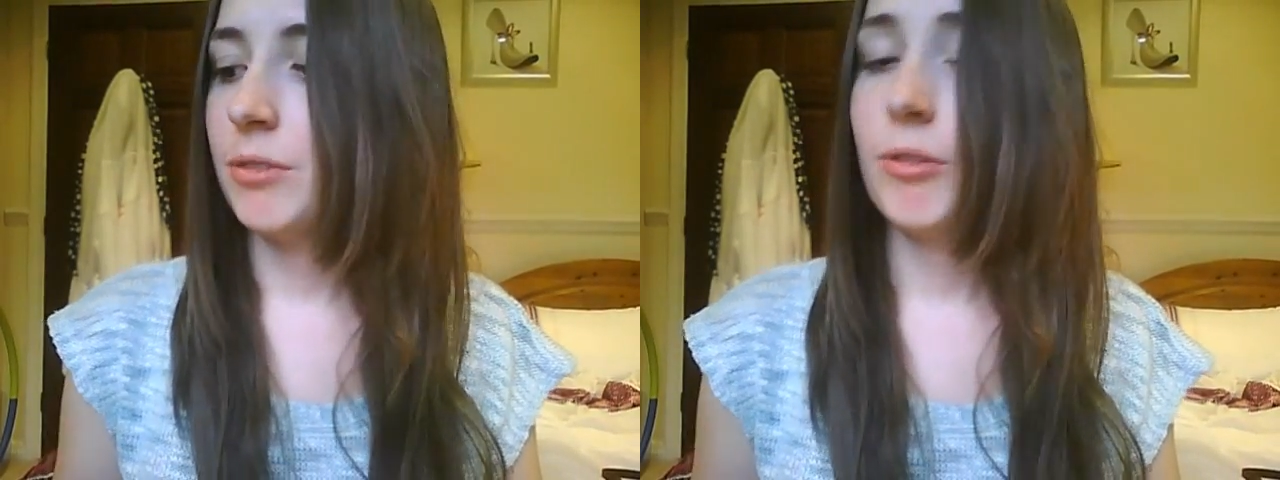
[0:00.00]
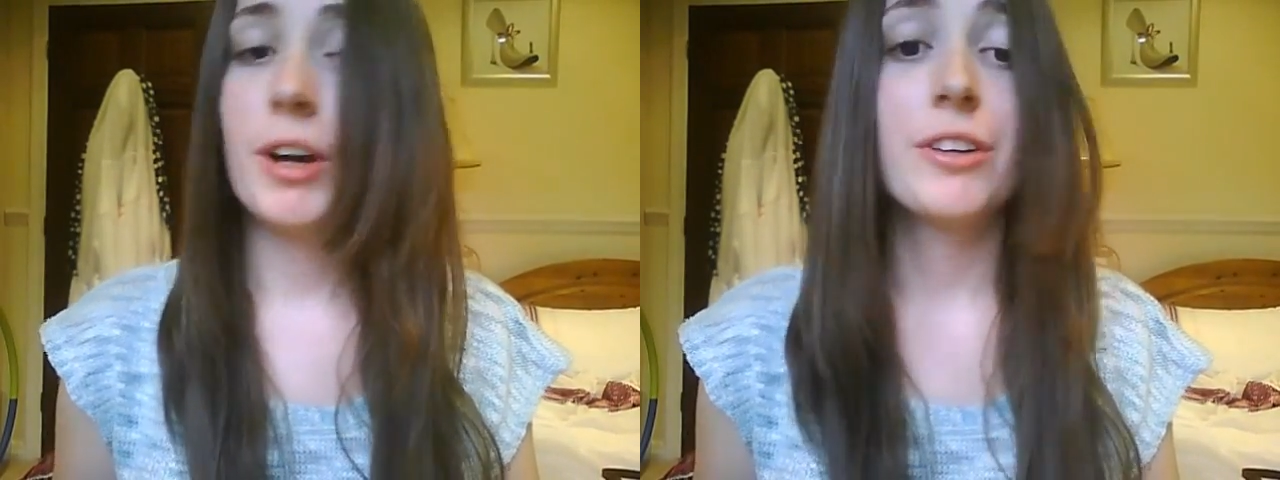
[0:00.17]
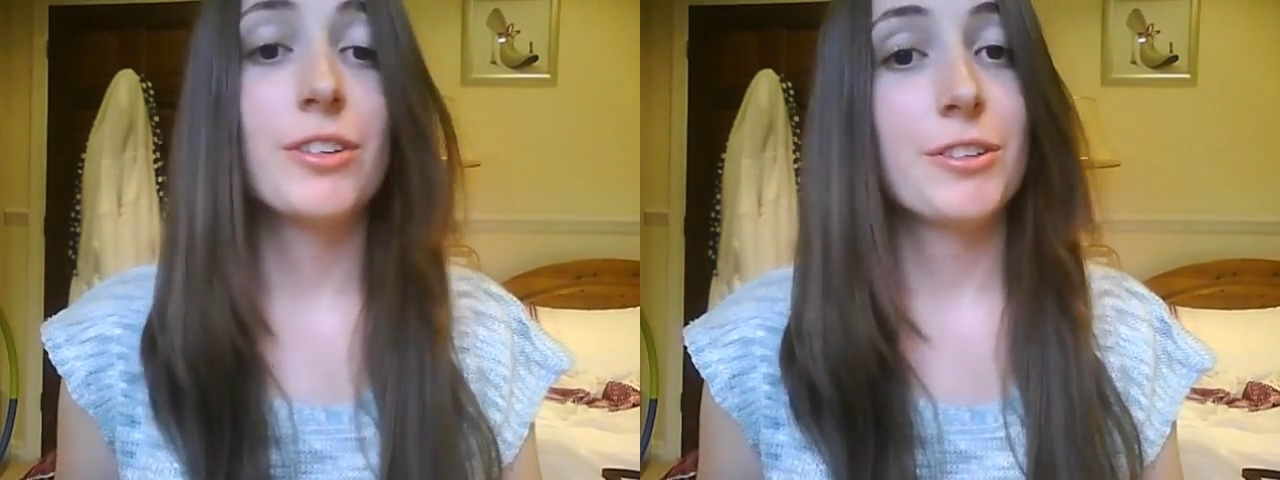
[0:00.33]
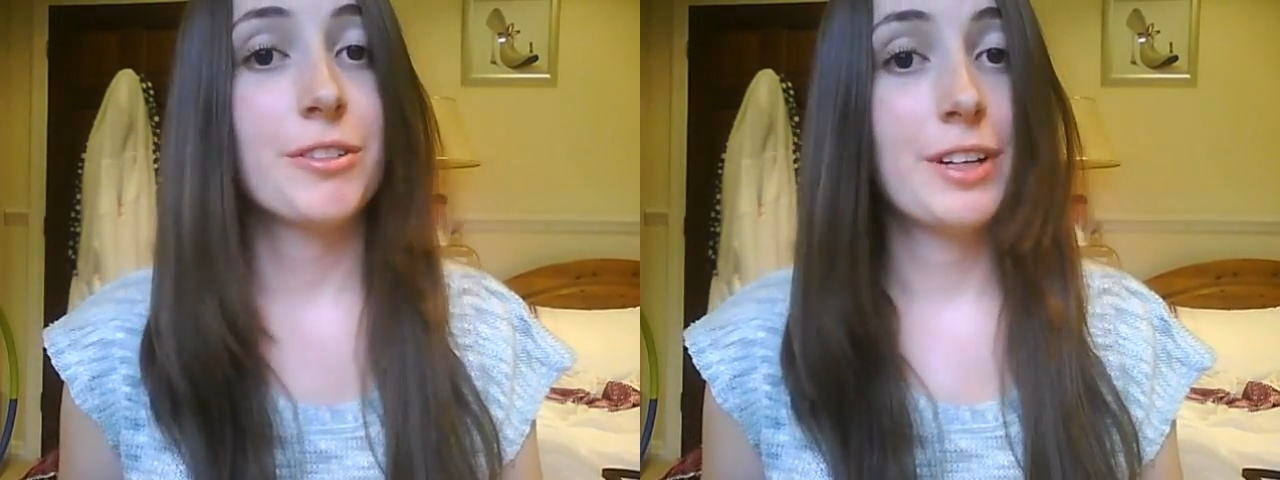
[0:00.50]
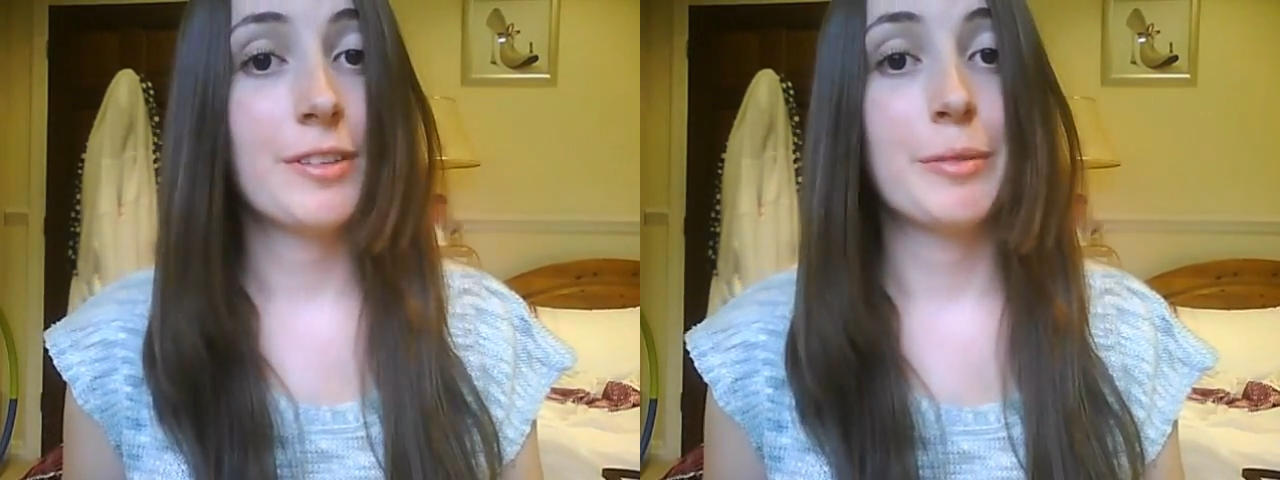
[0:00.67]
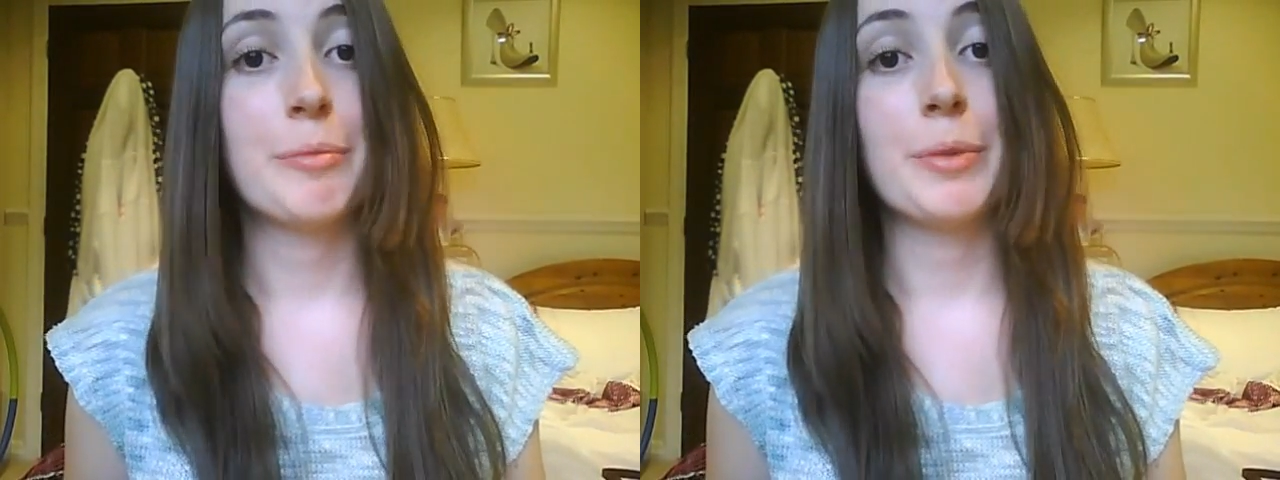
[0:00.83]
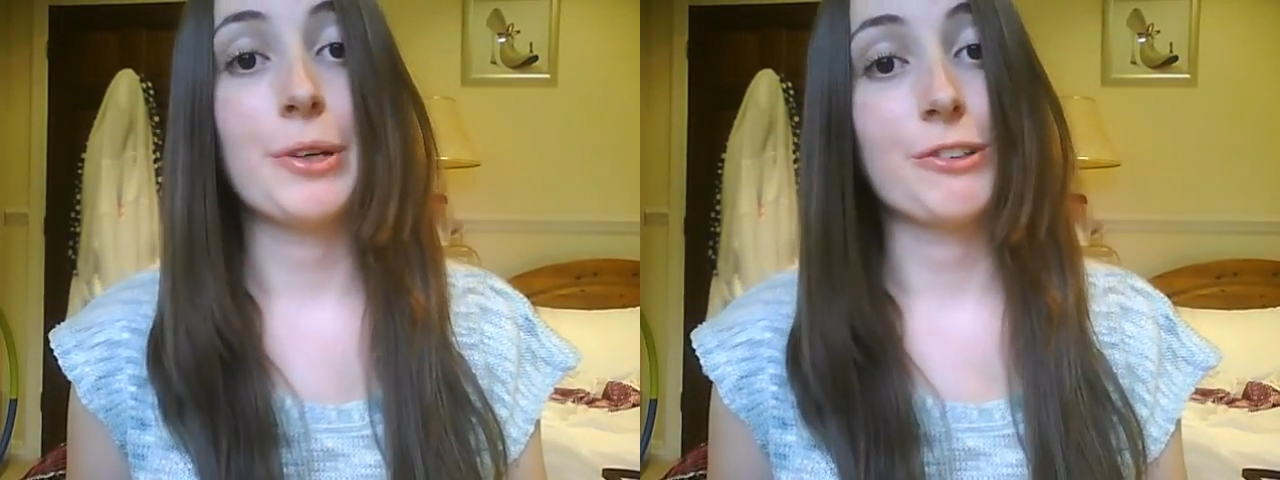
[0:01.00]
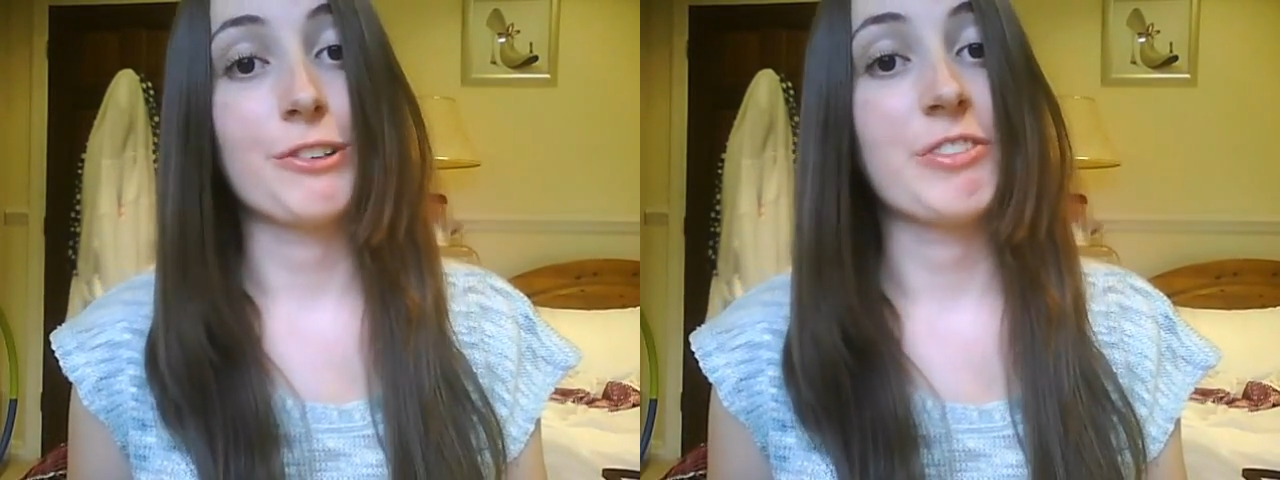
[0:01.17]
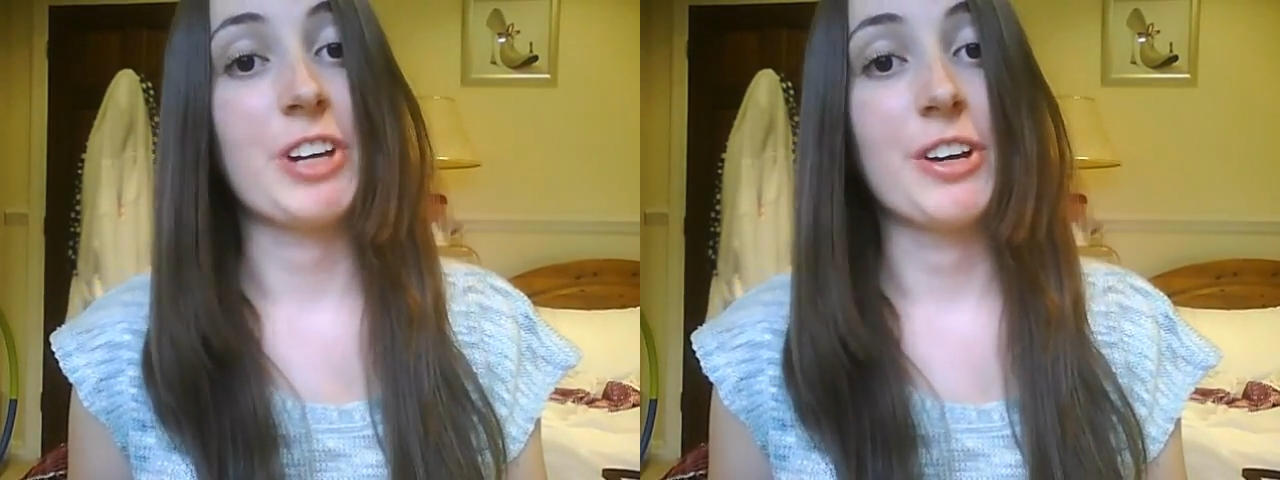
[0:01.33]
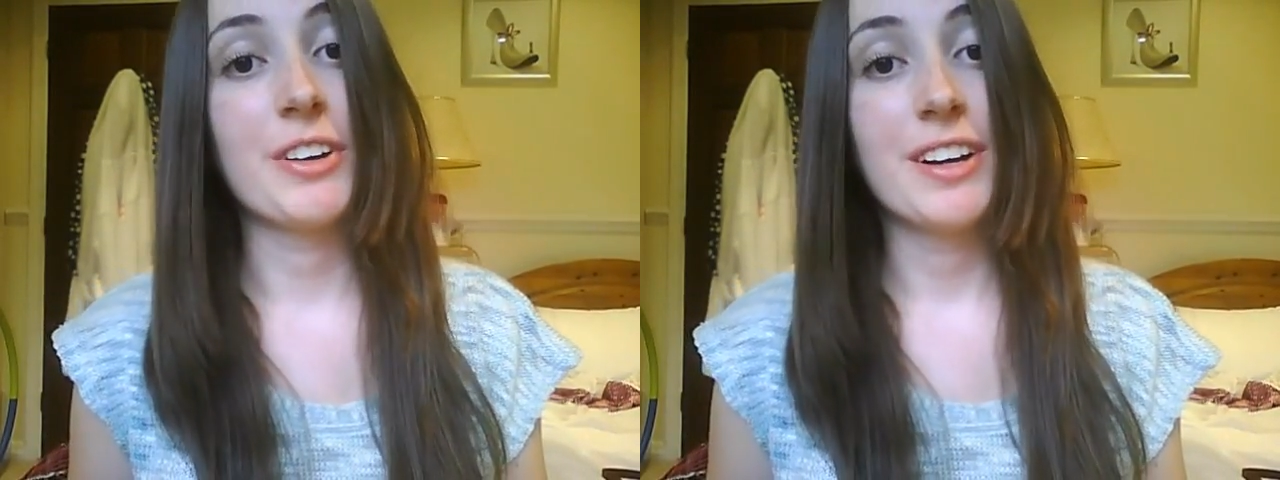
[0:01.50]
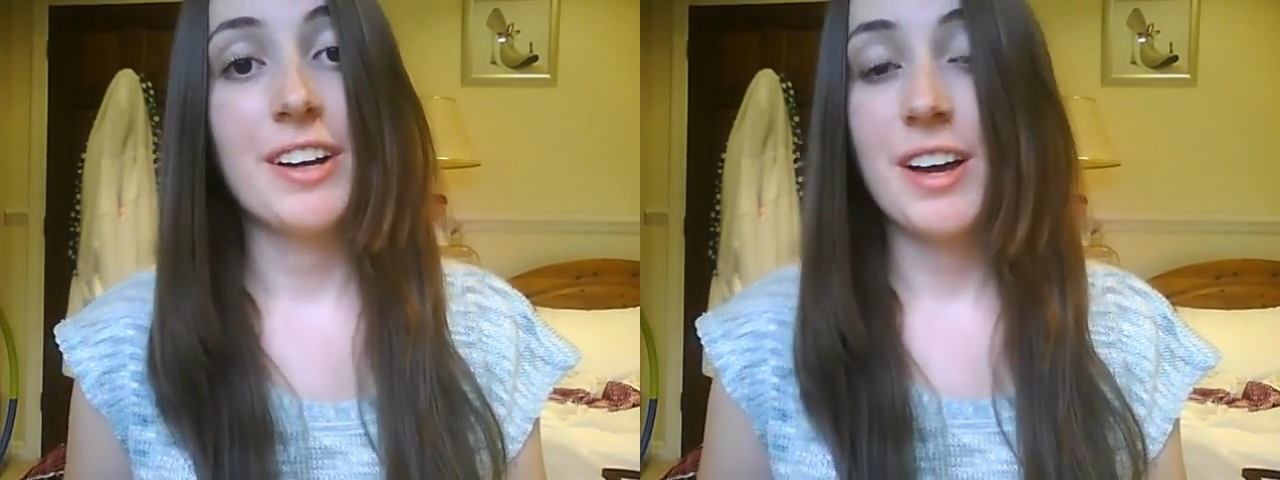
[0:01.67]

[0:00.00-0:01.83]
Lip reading: why not do another book review?